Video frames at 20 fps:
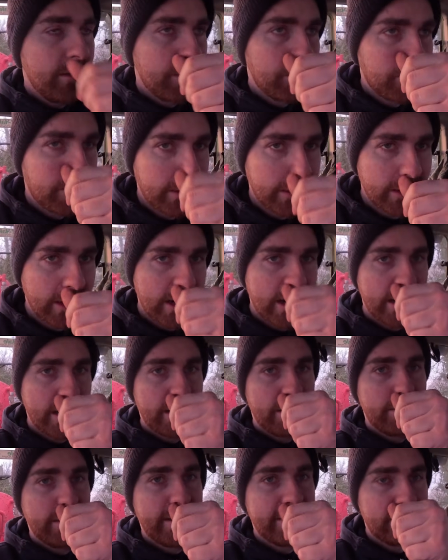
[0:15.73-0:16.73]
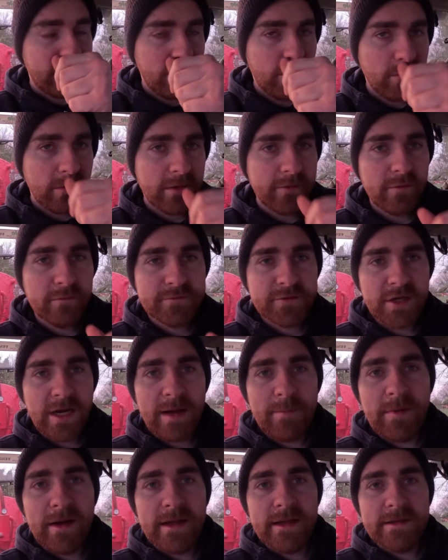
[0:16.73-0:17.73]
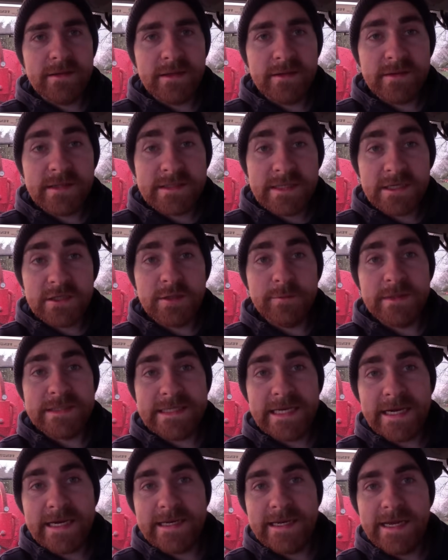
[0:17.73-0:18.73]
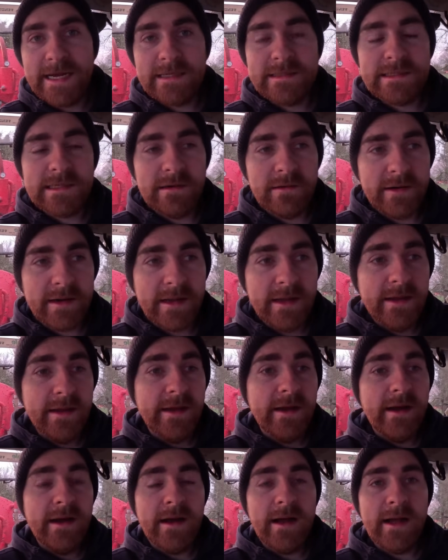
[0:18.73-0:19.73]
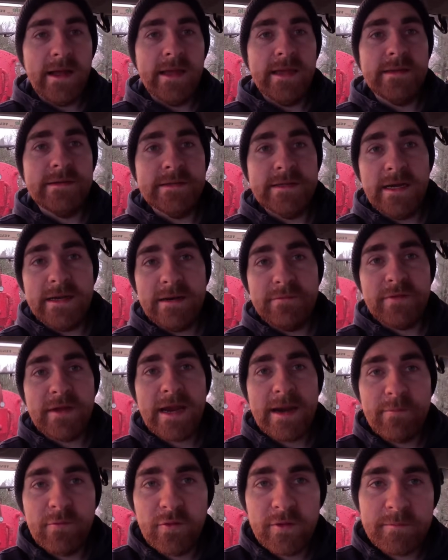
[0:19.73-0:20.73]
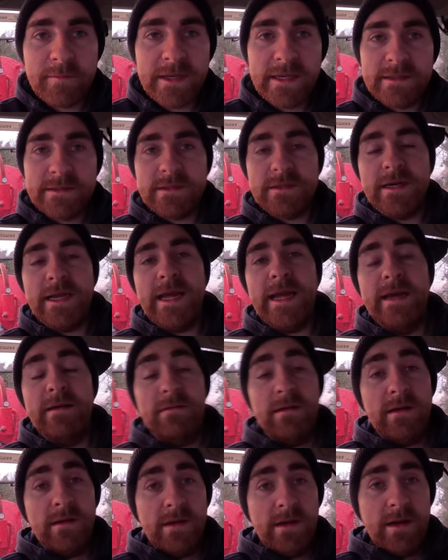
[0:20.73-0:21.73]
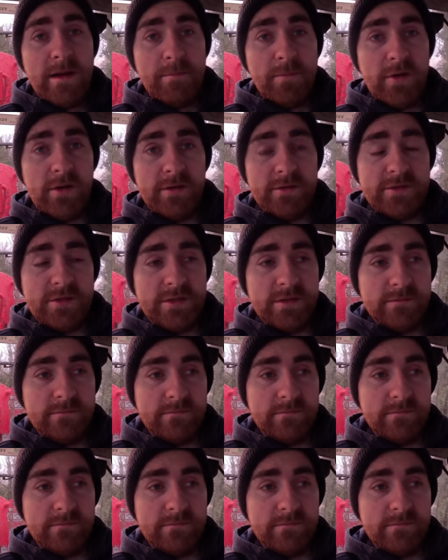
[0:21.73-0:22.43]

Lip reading: We are at a local enough job. This is actually my second day at Slurry. I did not have the camera with me yesterday, but